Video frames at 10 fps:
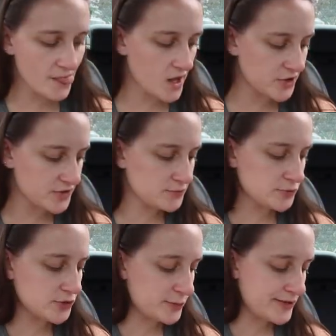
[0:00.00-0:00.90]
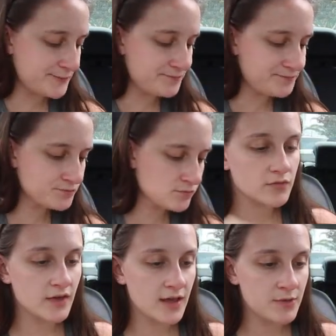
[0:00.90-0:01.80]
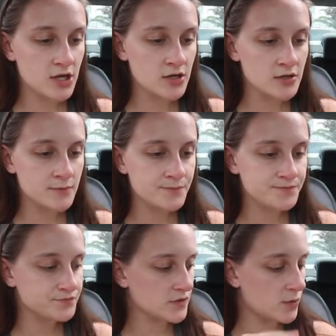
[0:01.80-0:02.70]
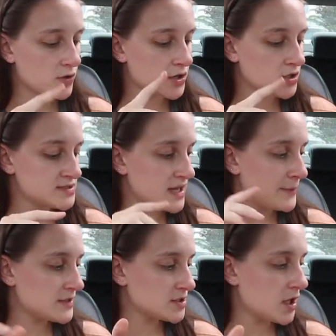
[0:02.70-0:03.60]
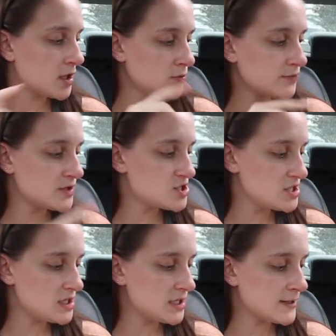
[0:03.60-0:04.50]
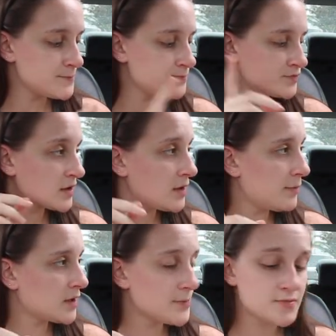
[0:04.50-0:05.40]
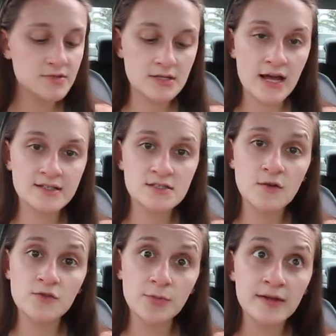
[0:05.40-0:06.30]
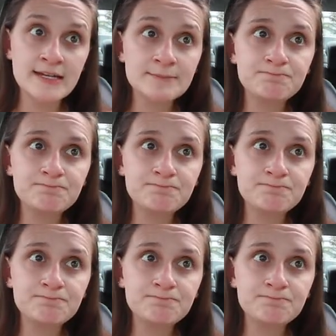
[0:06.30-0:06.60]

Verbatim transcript: Went there for a little bit. Came here, we're gonna go stop at Target when we finish eating, pick up some snacks and stuff for the plane.